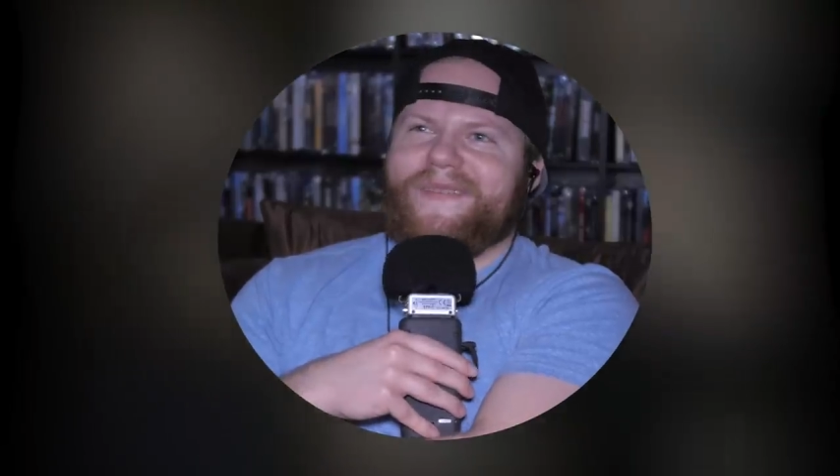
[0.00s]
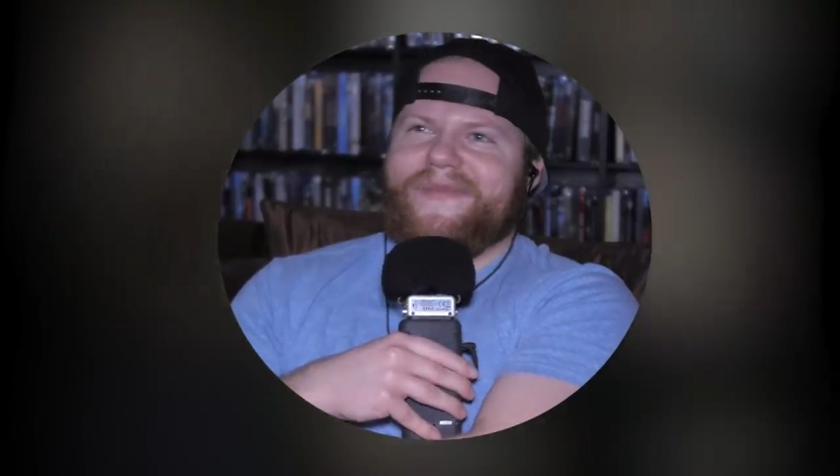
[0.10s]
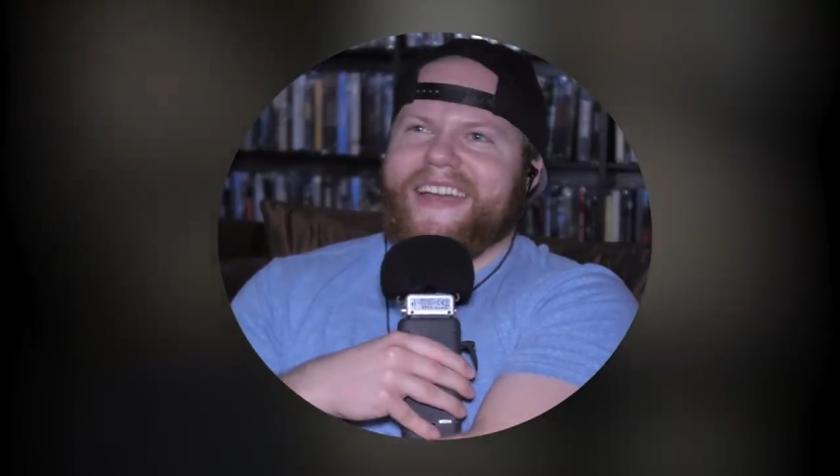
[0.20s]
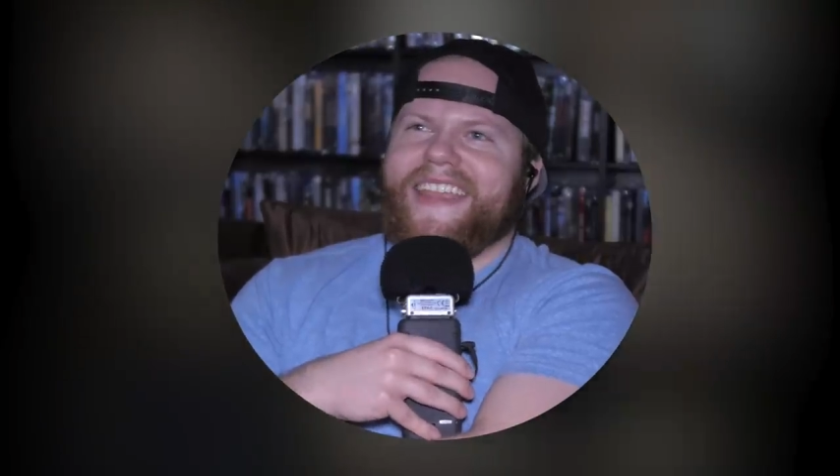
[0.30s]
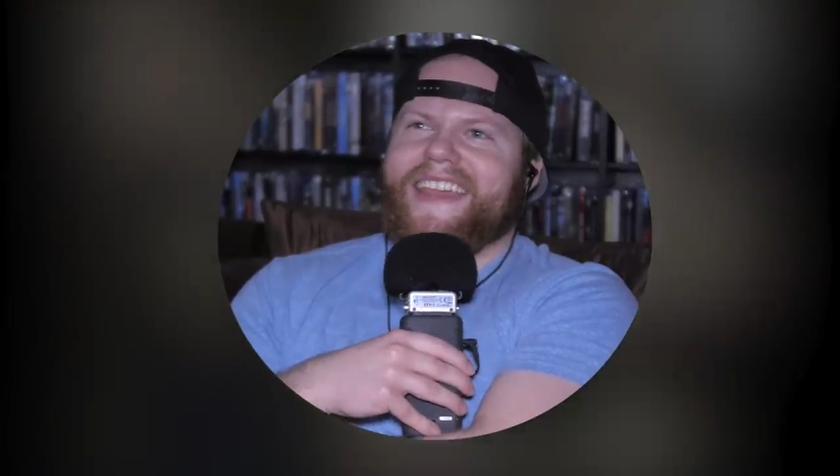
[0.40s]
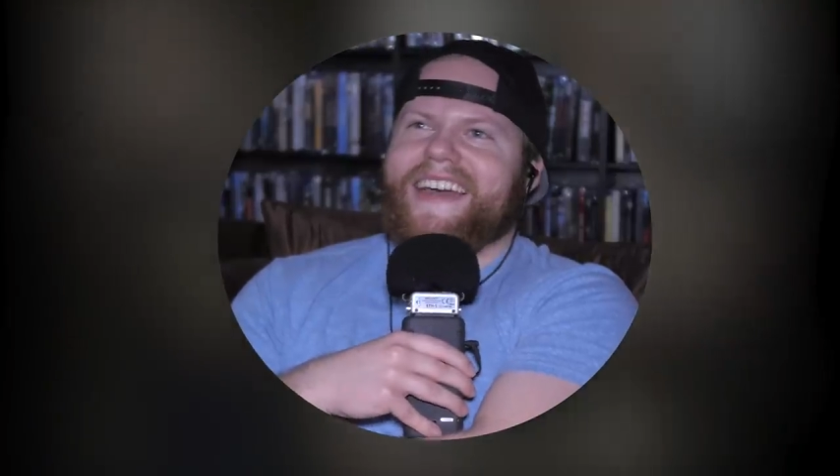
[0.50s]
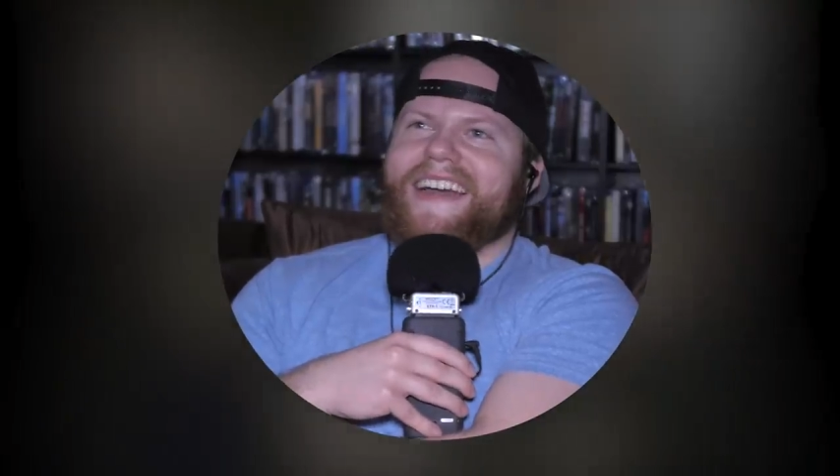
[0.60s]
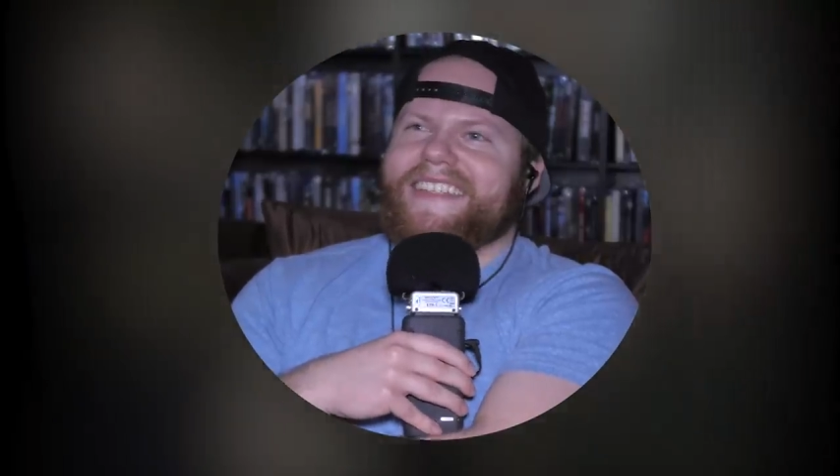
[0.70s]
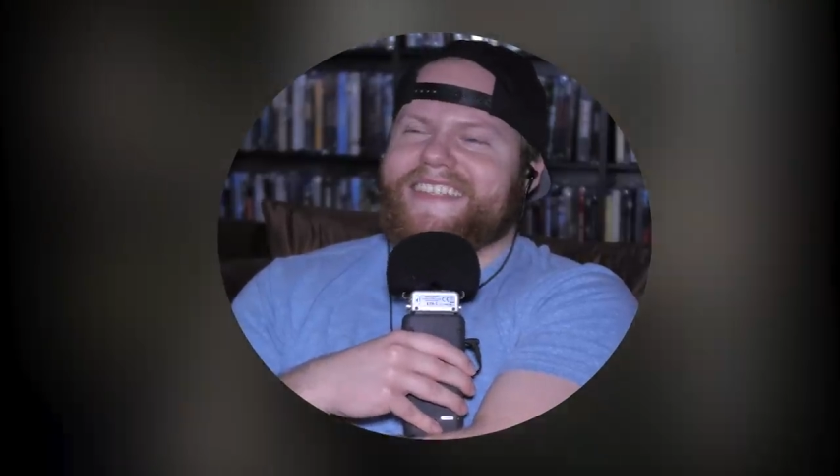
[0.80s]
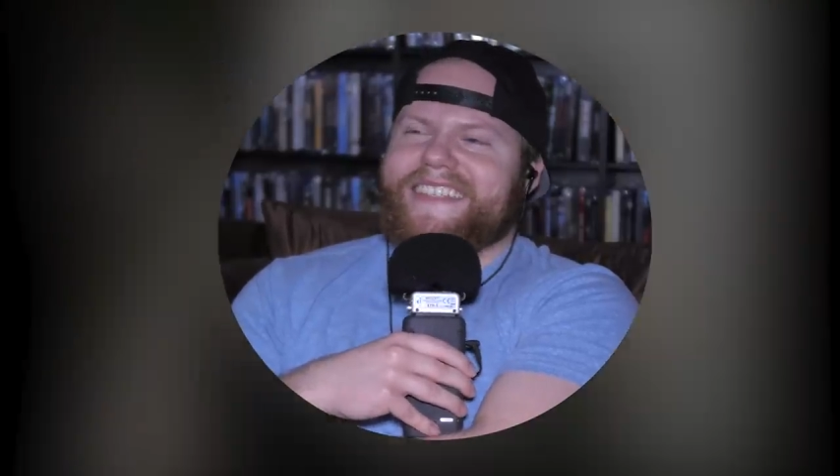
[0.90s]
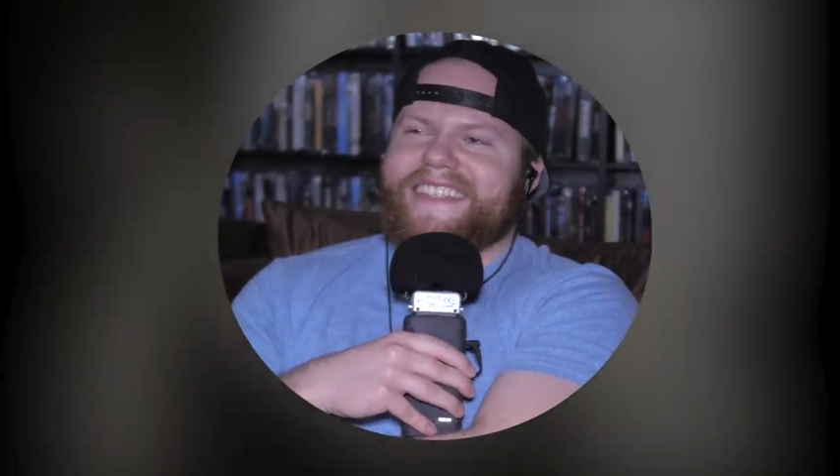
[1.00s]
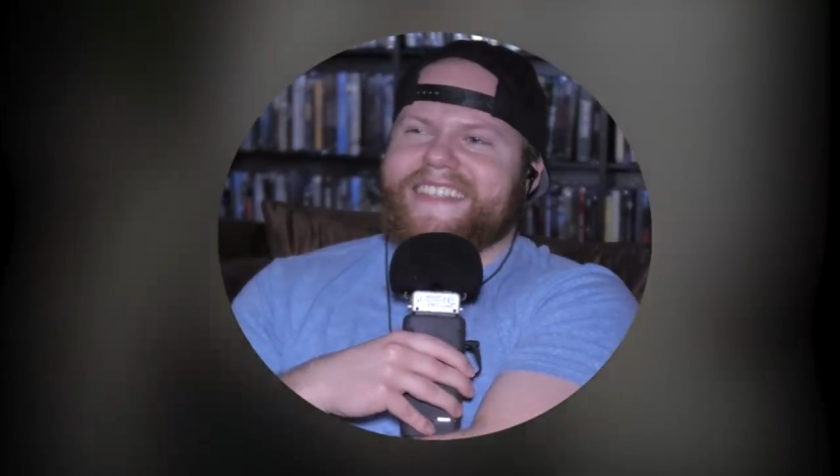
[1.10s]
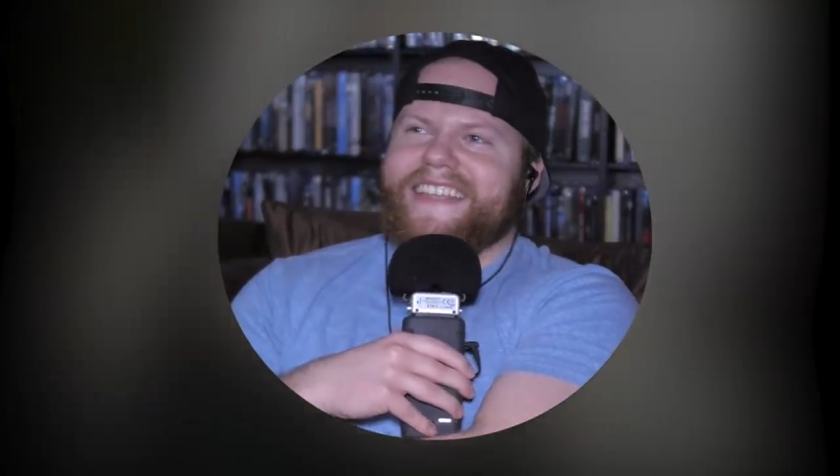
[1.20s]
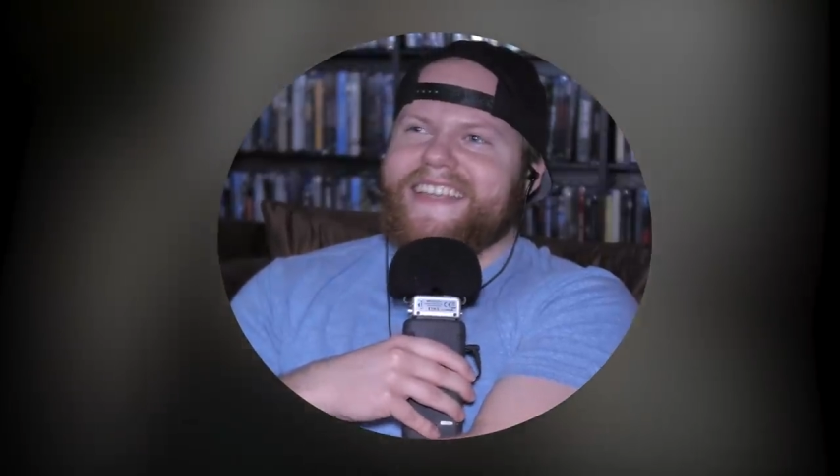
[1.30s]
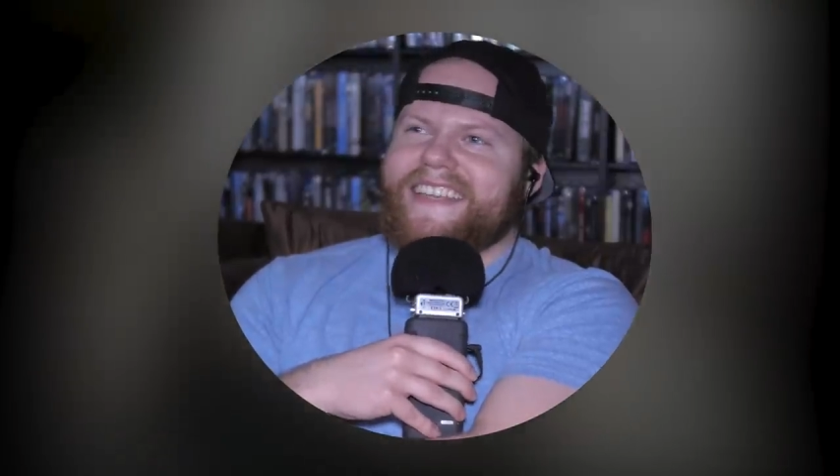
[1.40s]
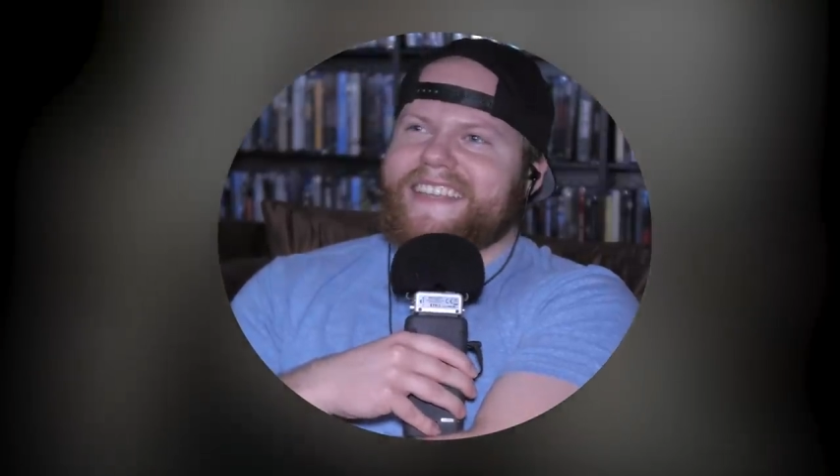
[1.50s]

oh my gosh, dude.